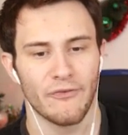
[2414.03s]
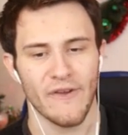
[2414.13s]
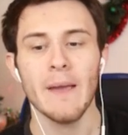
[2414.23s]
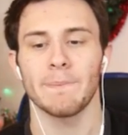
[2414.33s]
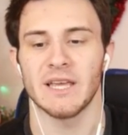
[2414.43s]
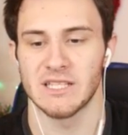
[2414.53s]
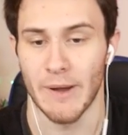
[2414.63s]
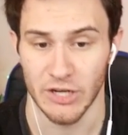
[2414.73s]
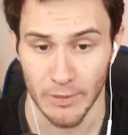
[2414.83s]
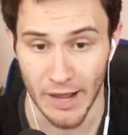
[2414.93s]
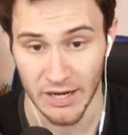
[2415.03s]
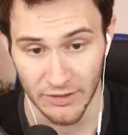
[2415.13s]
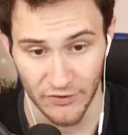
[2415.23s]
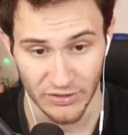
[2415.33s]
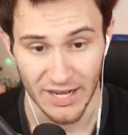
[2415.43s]
Phanpy is about to come out
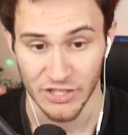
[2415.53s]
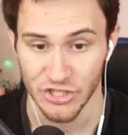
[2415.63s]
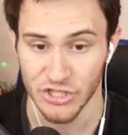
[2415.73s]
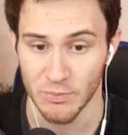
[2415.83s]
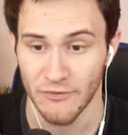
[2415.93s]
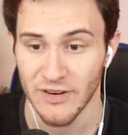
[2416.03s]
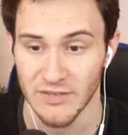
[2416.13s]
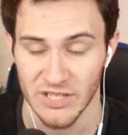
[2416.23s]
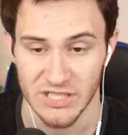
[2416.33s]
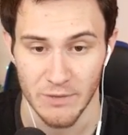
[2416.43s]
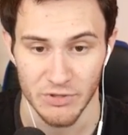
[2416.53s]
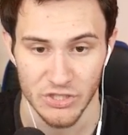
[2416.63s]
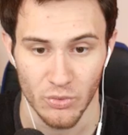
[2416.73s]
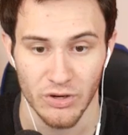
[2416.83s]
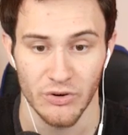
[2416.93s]
onto the field. That actually is super effective on Skipper,
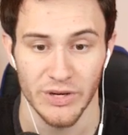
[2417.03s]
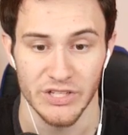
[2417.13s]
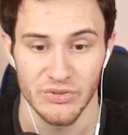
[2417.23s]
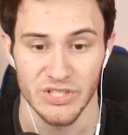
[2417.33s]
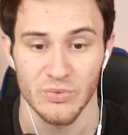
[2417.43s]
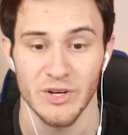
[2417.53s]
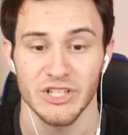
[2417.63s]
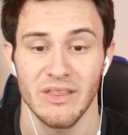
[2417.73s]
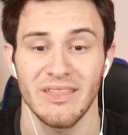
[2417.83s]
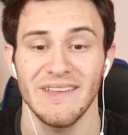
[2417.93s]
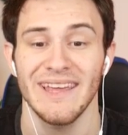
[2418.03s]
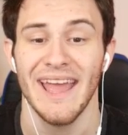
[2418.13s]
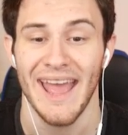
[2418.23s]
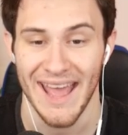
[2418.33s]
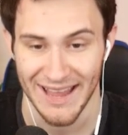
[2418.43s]
so we're going to switch the
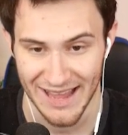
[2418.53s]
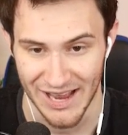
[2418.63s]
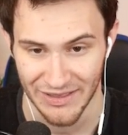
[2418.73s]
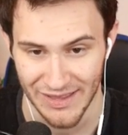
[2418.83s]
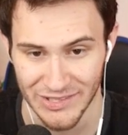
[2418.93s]
heck out of that.